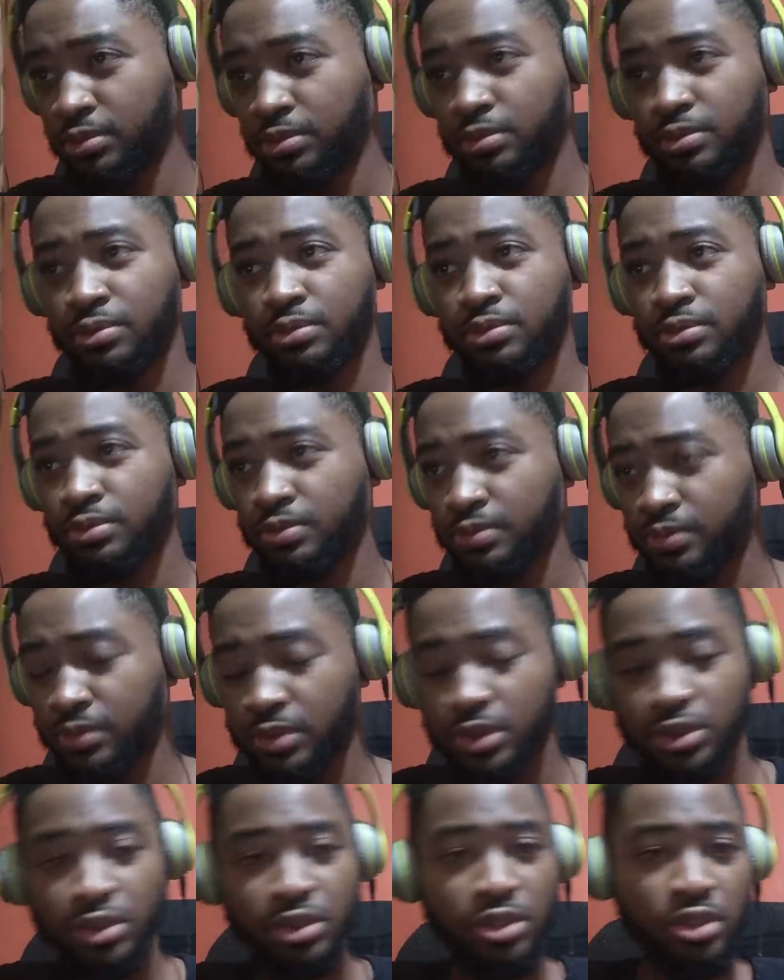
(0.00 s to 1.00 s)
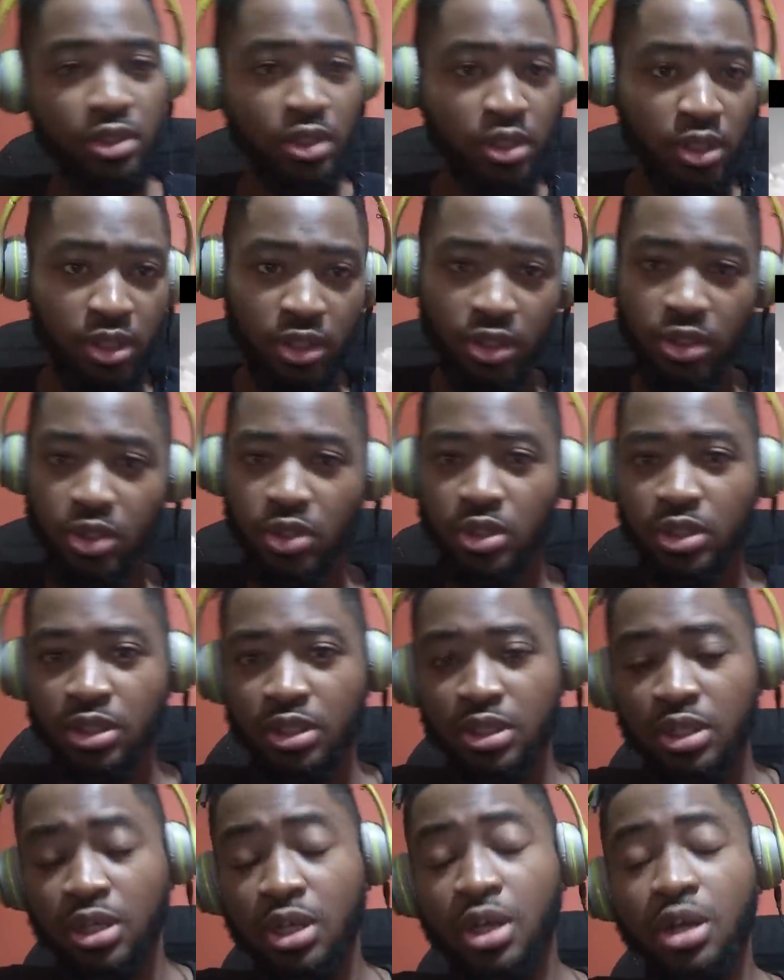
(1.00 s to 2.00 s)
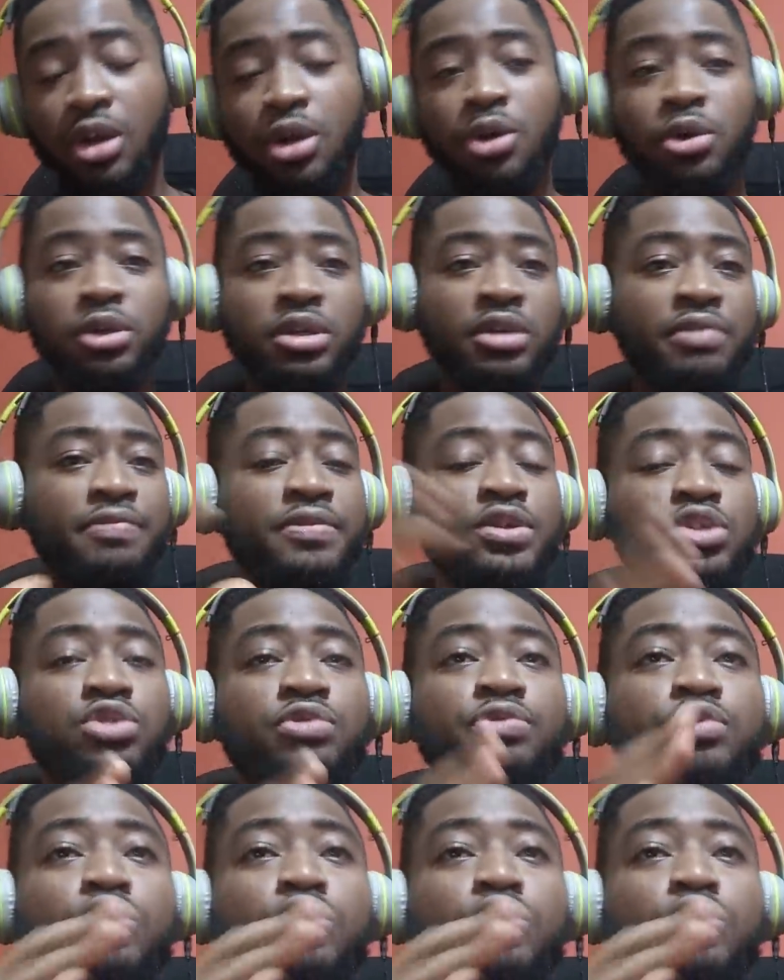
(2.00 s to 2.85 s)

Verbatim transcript: than the footage on an anal clip. Okay, first of